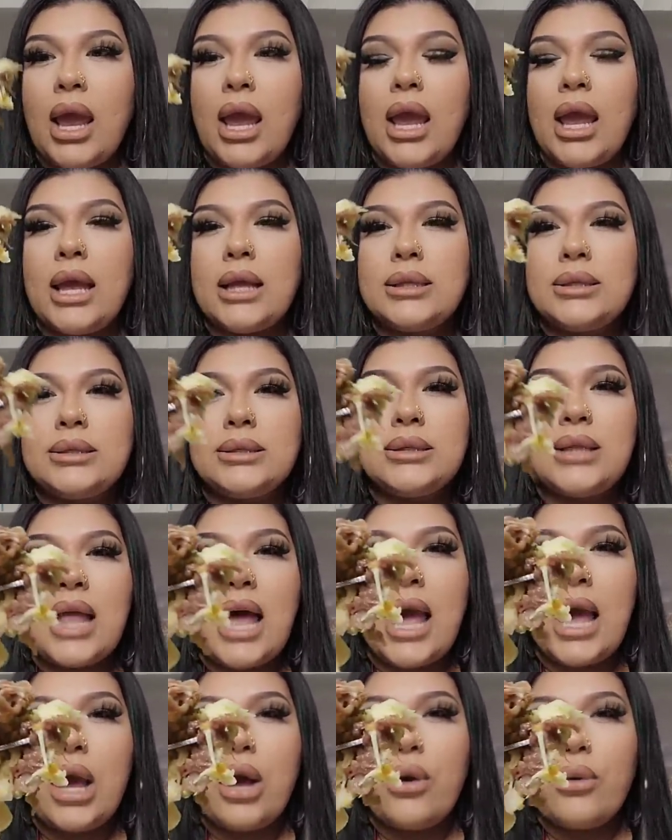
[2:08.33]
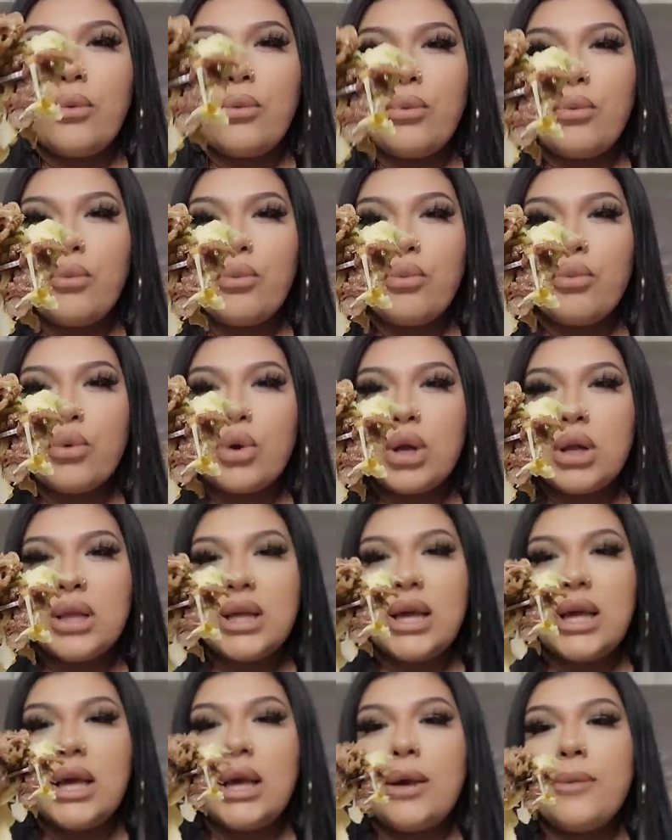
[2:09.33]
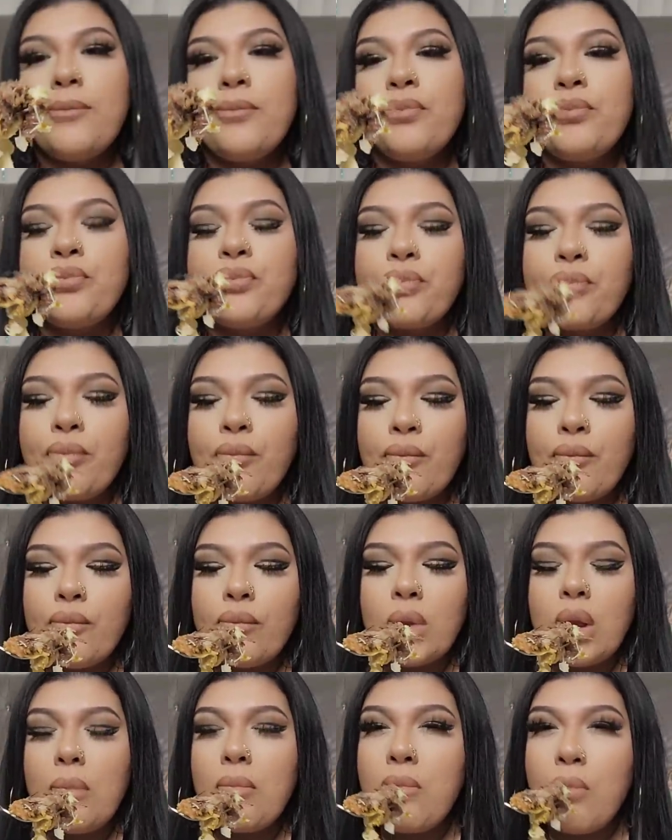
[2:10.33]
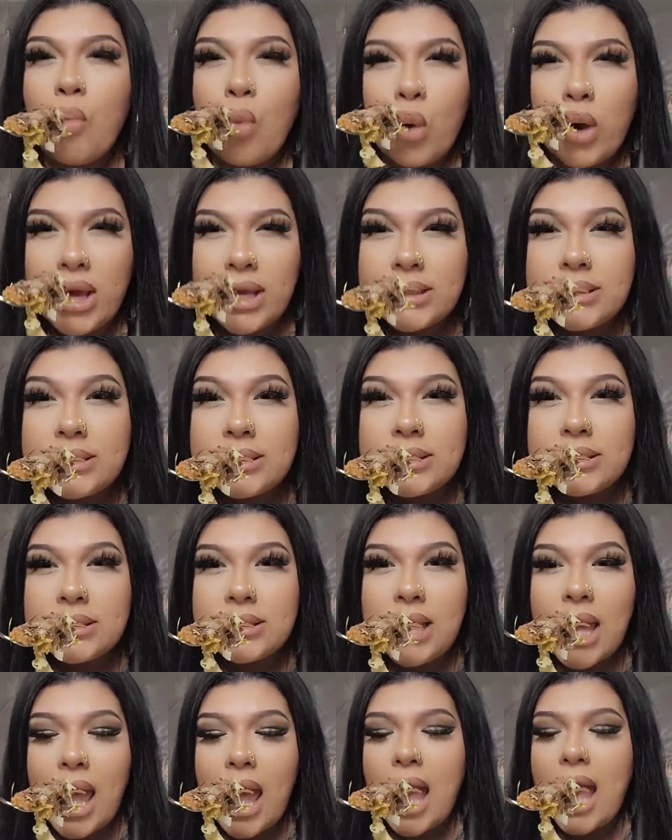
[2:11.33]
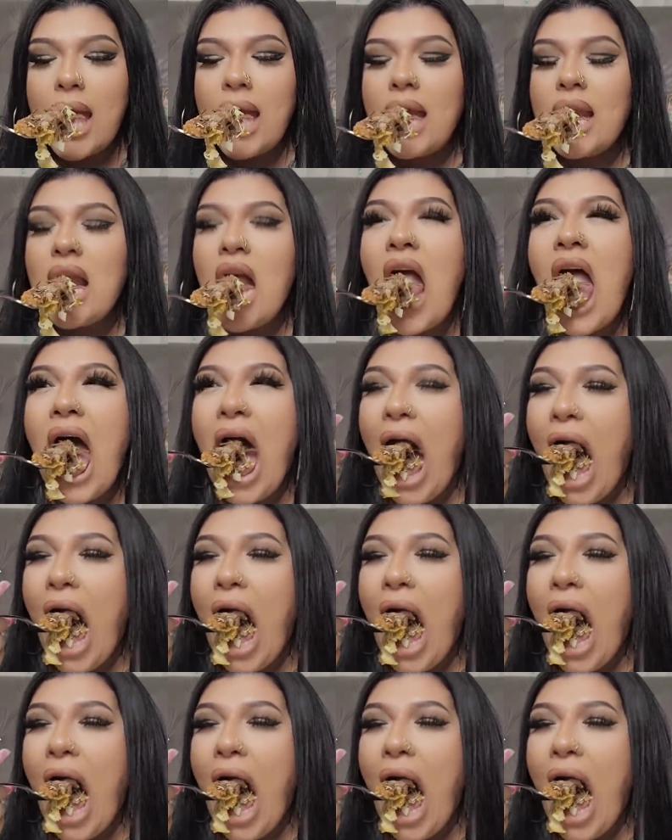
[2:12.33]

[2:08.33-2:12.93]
It's like really moist and